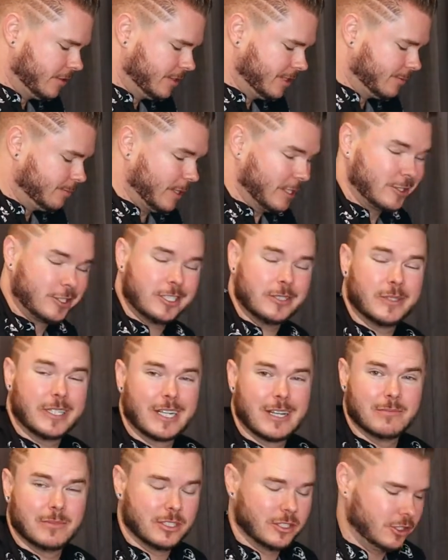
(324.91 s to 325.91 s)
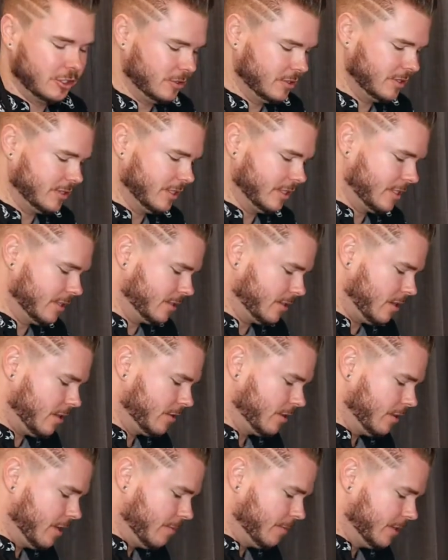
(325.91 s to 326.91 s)
especially when it comes to juicing, because all
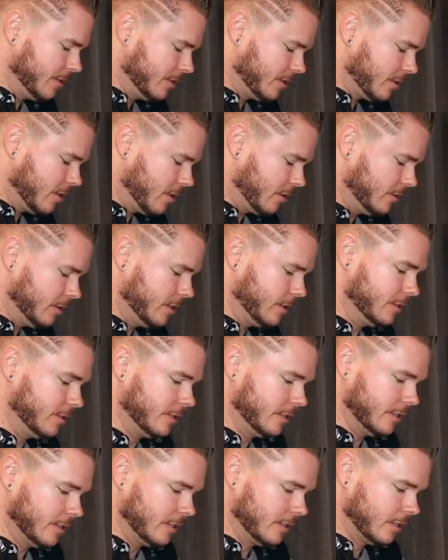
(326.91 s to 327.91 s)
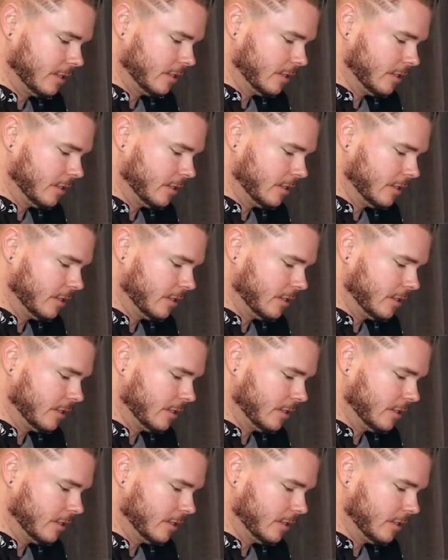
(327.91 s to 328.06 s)
the lemons are literally,